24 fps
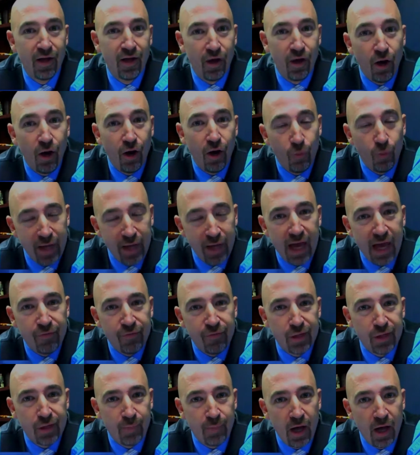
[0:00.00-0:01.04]
we have
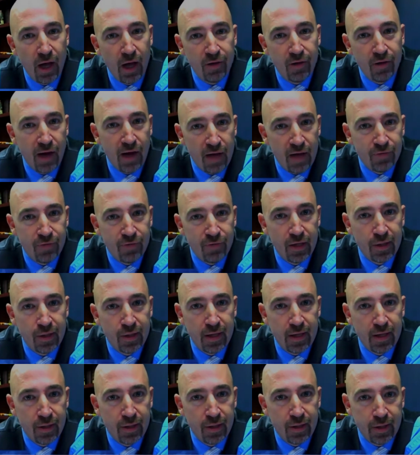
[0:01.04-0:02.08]
some other evidence
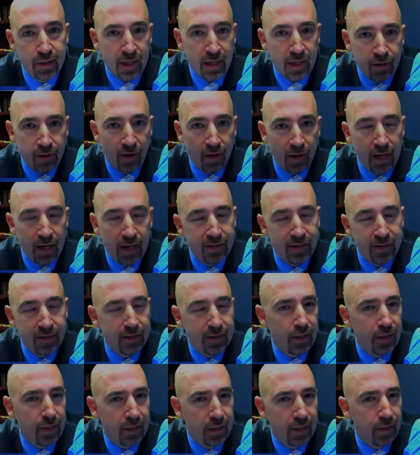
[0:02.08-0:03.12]
that's secret. I think
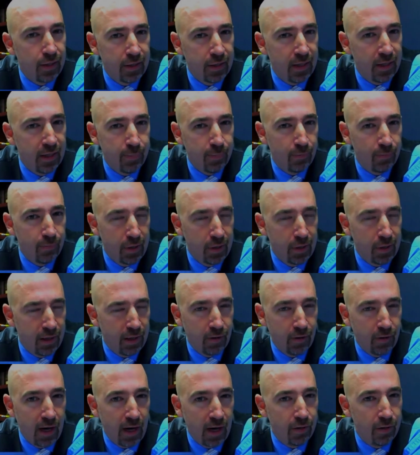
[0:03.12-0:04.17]
they said
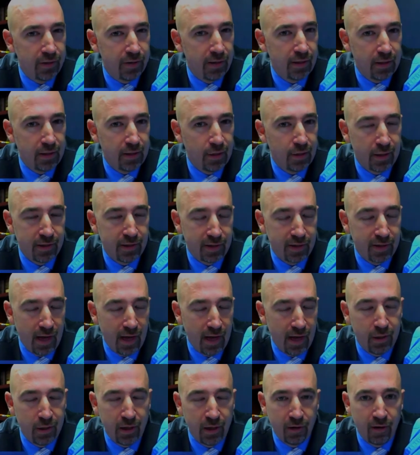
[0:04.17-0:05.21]
secret. I don't think they said top
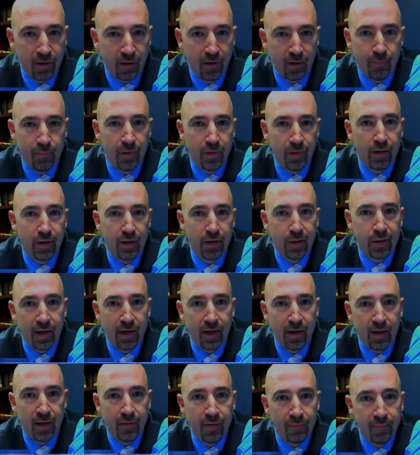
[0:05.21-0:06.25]
secret, but they
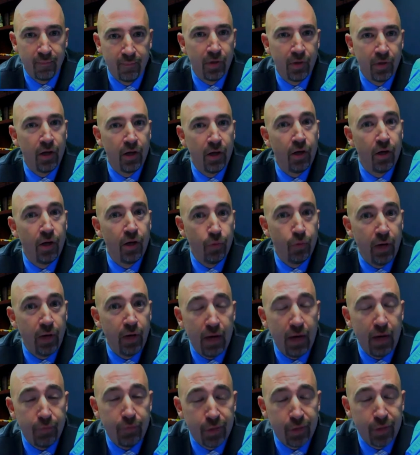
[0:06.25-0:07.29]
said, we
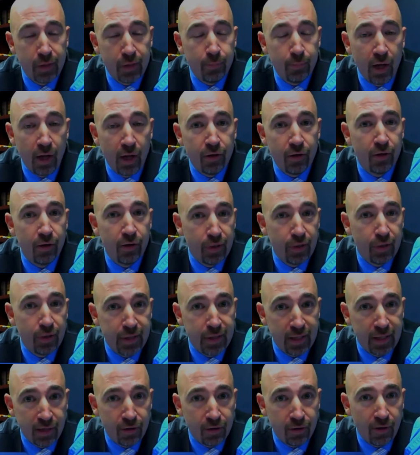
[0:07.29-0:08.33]
have some other
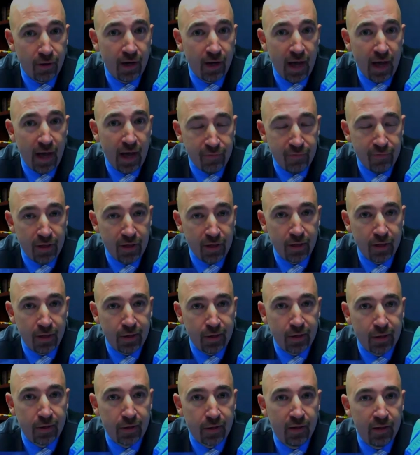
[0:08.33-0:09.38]
secret
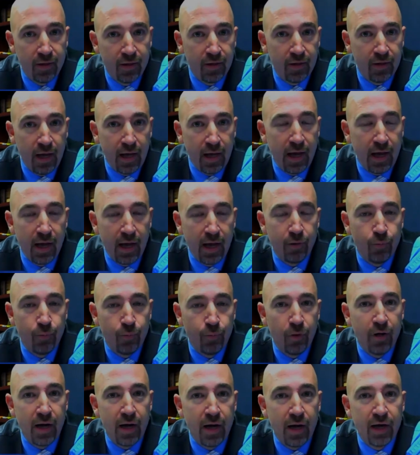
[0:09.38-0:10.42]
evidence, and we're
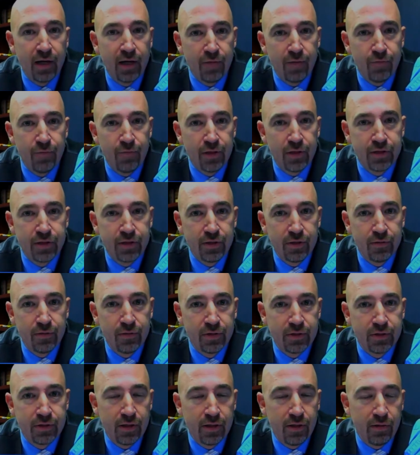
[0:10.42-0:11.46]
not giving it to you
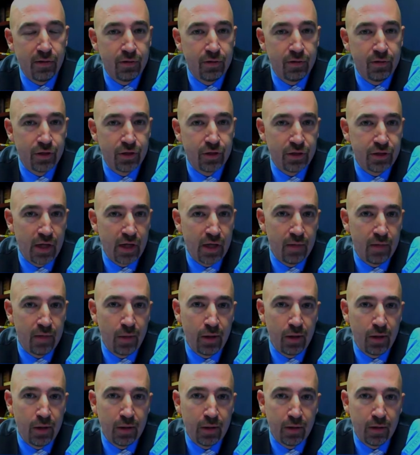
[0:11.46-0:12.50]
until Judge Edmonds looks
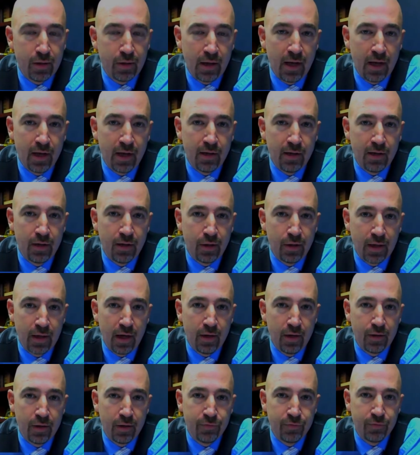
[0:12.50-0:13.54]
at it and decides if you should
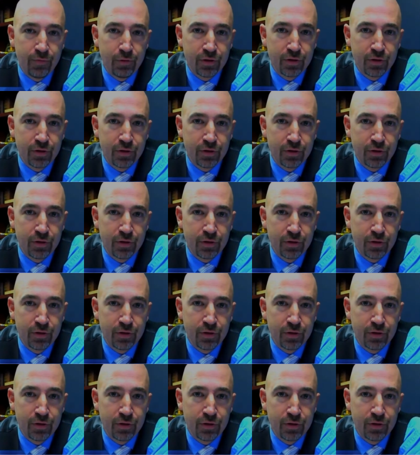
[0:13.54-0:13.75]
have it.